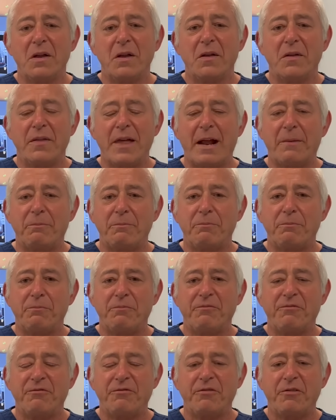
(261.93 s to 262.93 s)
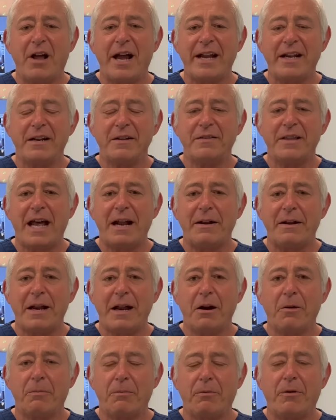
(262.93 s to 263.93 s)
that flight, that
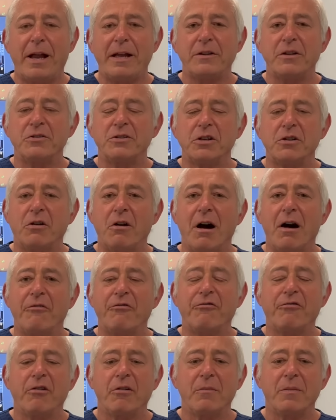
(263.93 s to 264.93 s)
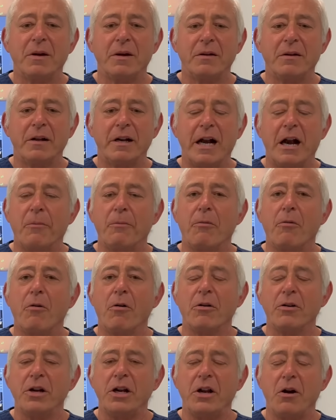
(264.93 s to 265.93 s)
airplane that took off from an
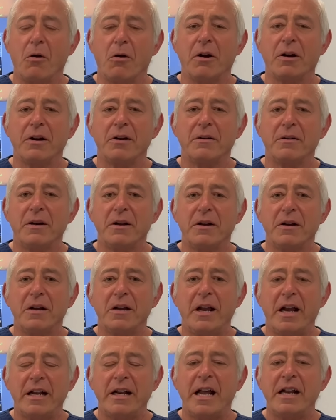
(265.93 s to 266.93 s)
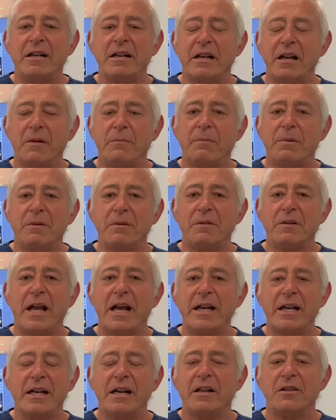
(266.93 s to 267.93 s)
airport in New York, and ended up
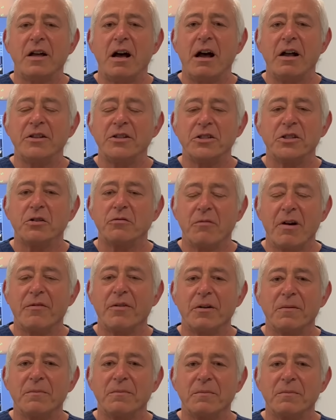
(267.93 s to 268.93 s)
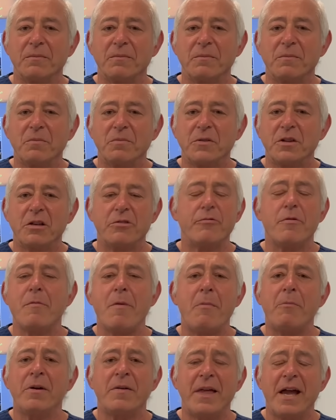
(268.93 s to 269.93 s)
landing on the Hudson River. Do you
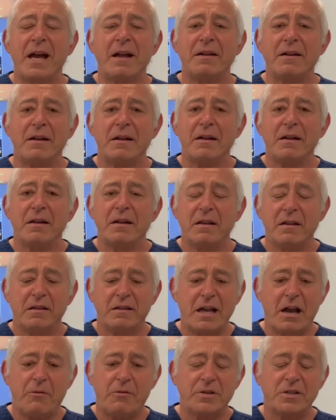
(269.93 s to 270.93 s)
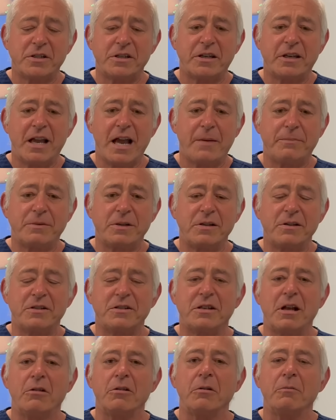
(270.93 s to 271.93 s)
remember that? That was Captain
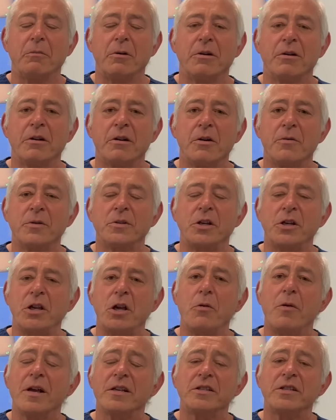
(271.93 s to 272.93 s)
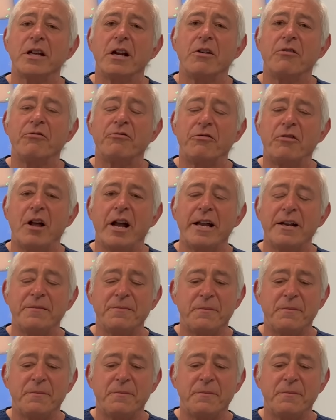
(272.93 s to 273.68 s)
Sullenberger. It was a U.S. Air flight.